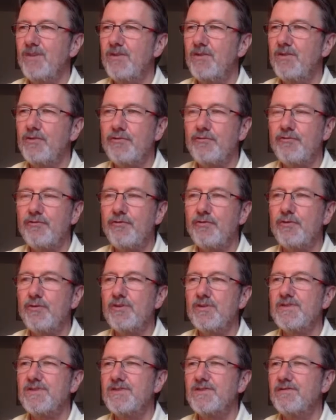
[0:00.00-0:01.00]
Don't
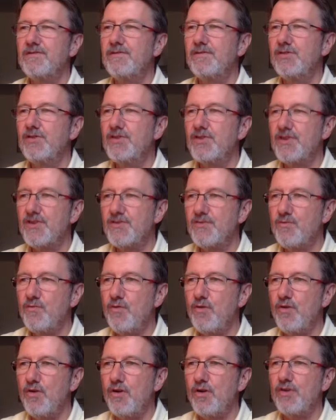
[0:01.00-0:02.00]
force, just
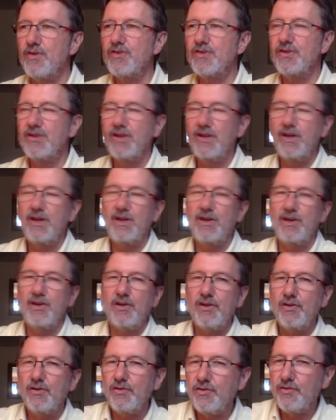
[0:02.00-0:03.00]
watch.
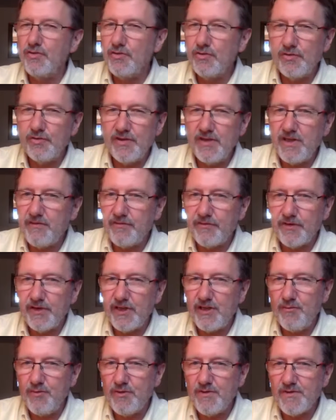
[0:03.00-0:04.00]
No need for
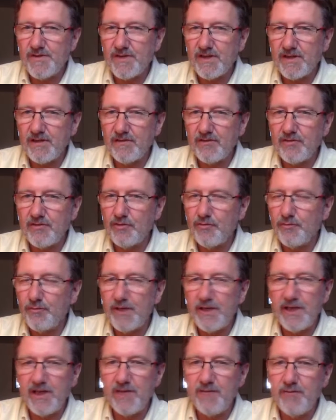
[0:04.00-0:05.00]
any music. Don't
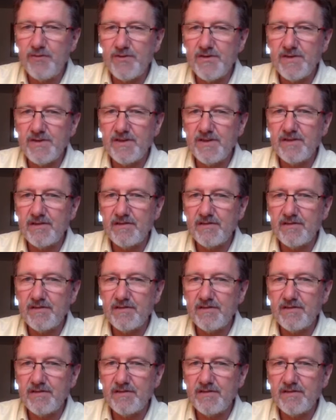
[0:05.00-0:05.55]
play any music.